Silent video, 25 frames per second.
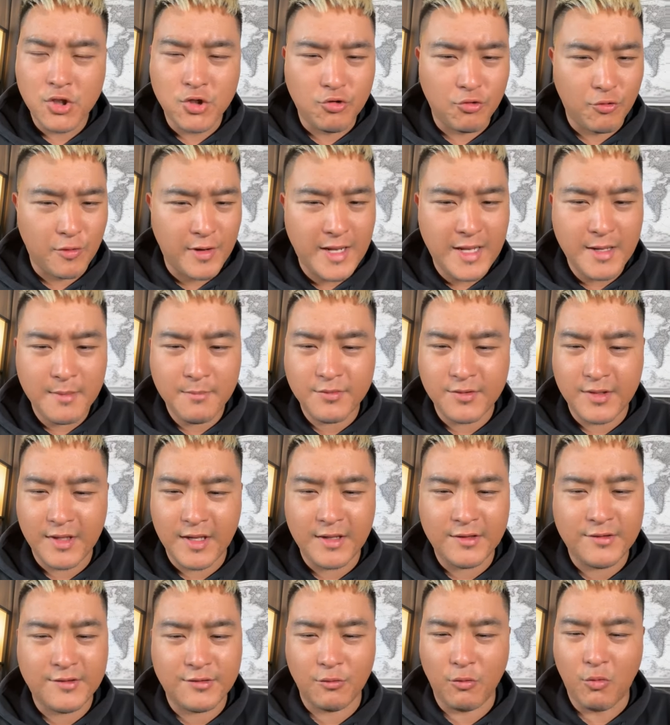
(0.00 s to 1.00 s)
Dreams,
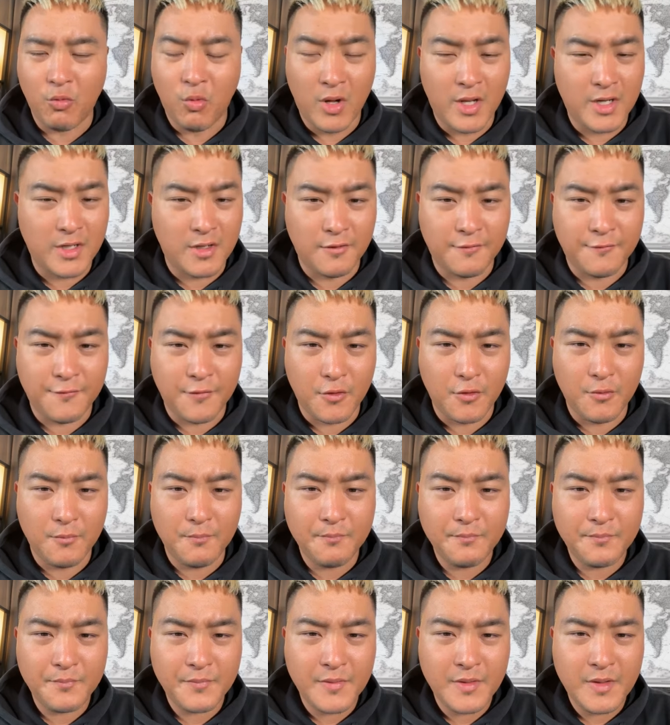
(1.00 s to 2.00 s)
it's
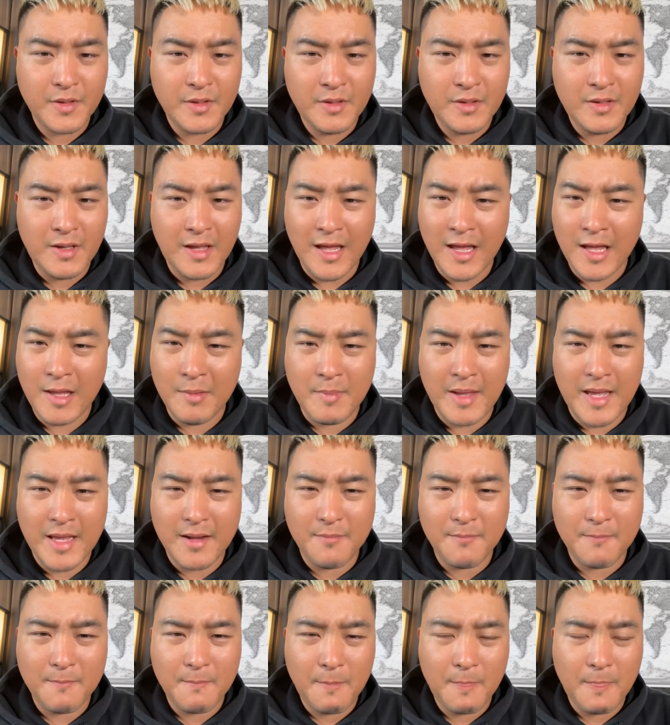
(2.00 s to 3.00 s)
wonderful.
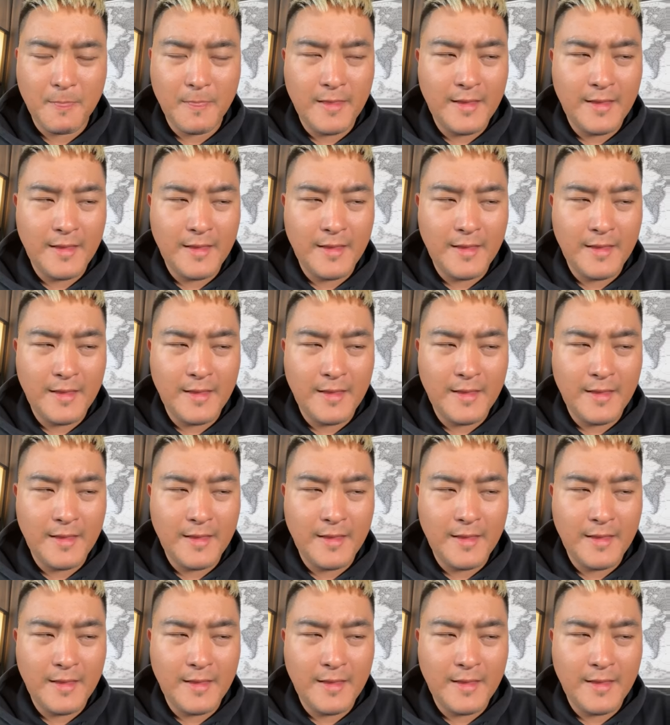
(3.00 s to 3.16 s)
Amen.